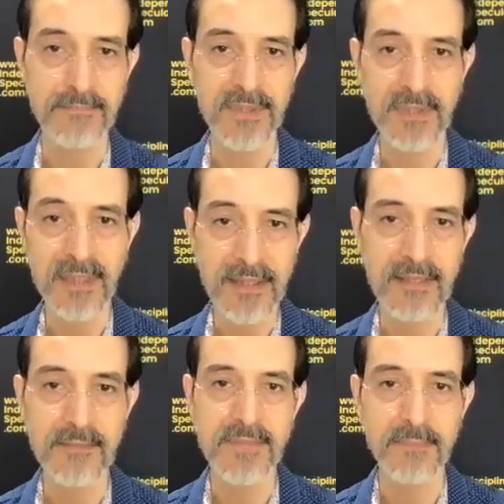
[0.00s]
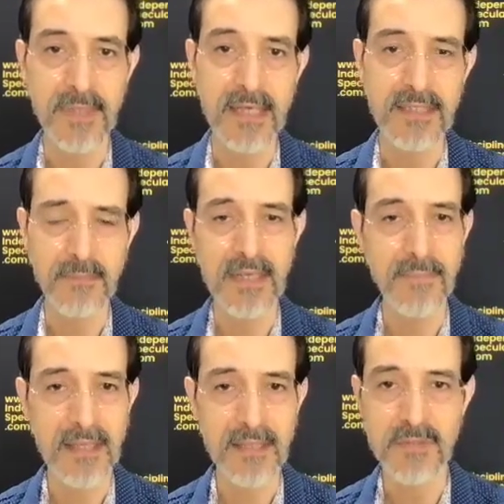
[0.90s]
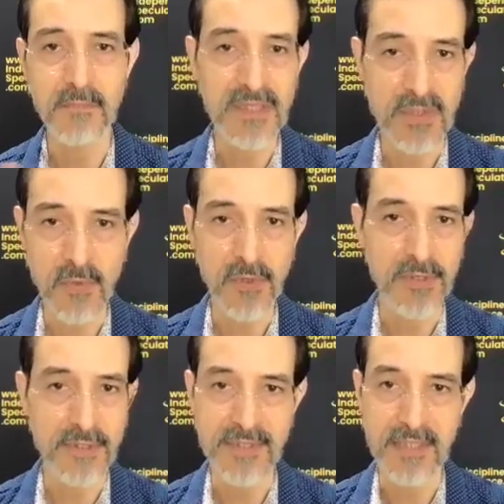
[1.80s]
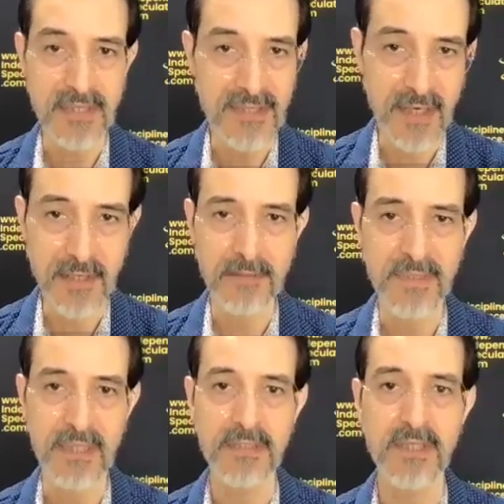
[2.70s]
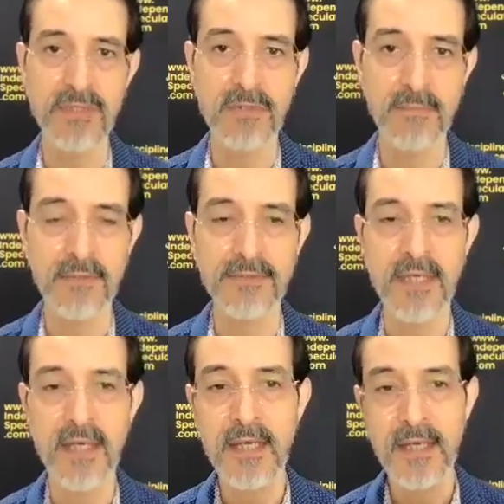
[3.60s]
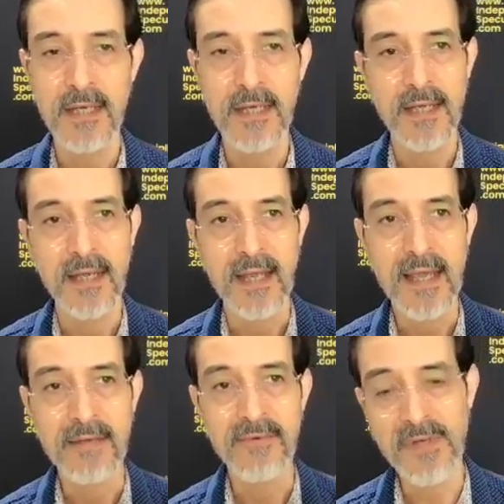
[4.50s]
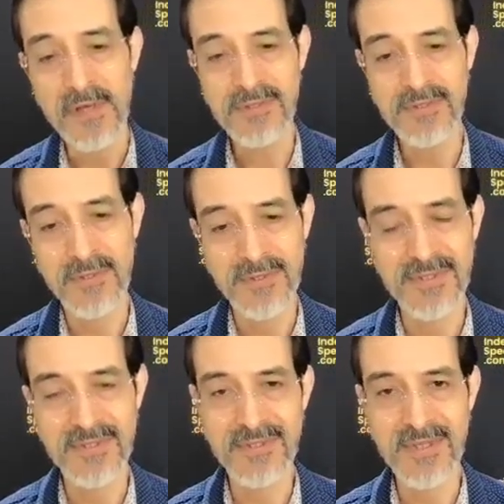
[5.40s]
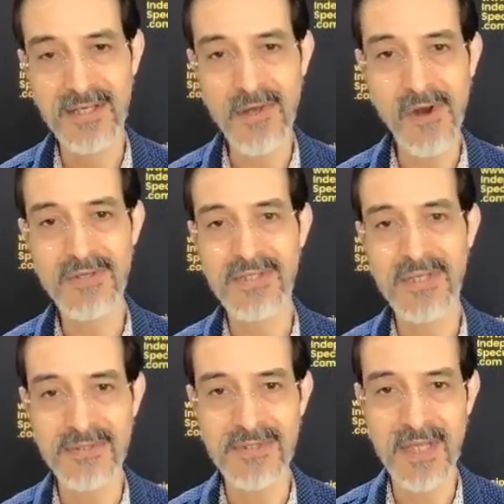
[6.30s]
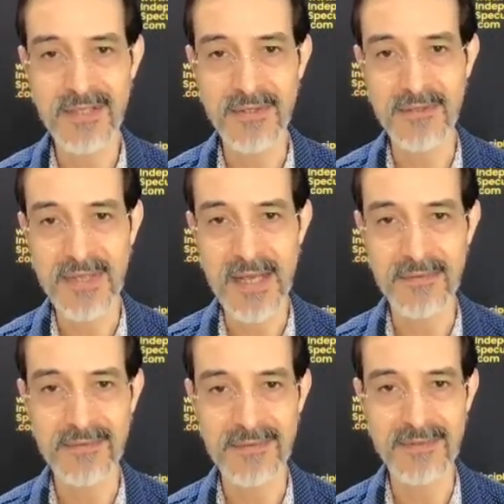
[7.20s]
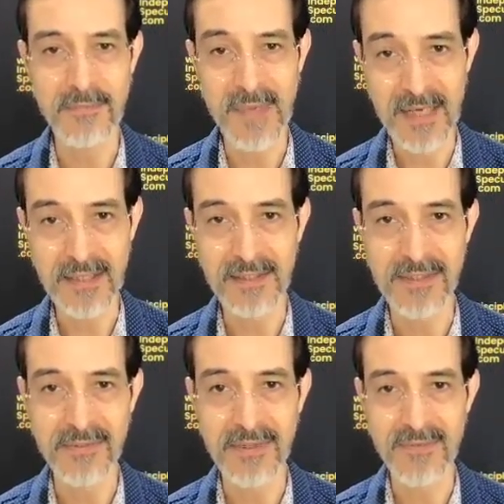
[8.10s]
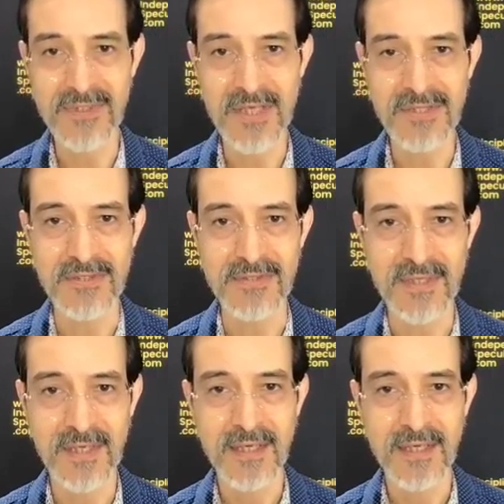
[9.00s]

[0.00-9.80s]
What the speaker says: the lithium supply and demand balance much more than some of these other big industrial metals. And what we also notice is that car sales tend to go down dramatically during recessions.